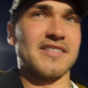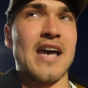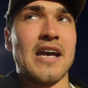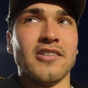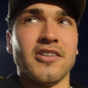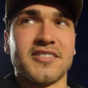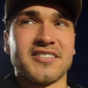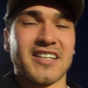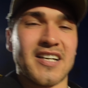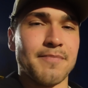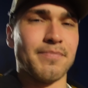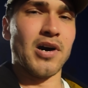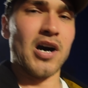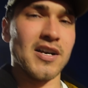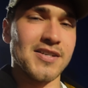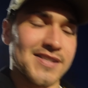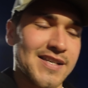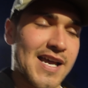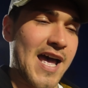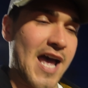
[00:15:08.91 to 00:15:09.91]
head looks like a ball
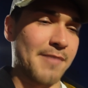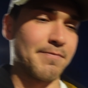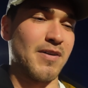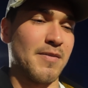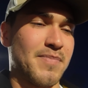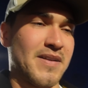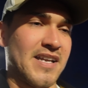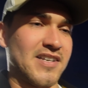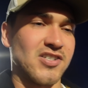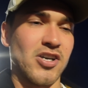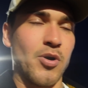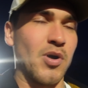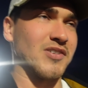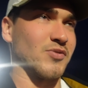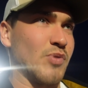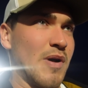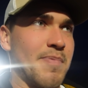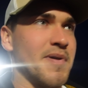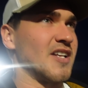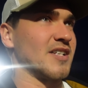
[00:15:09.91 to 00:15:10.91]
sack, but he's always
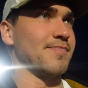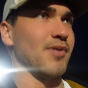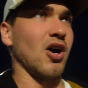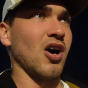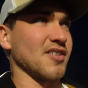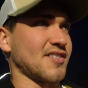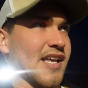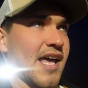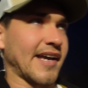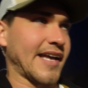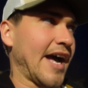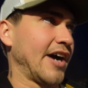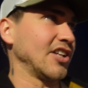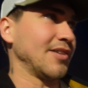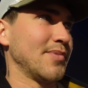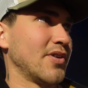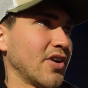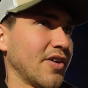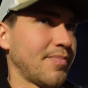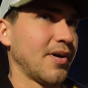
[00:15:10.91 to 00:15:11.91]
whipping his ball sack out in the
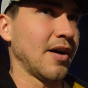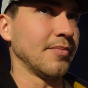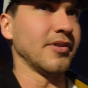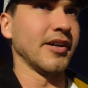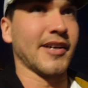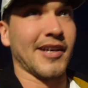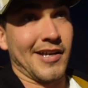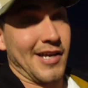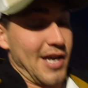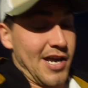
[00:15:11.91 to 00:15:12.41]
middle of public.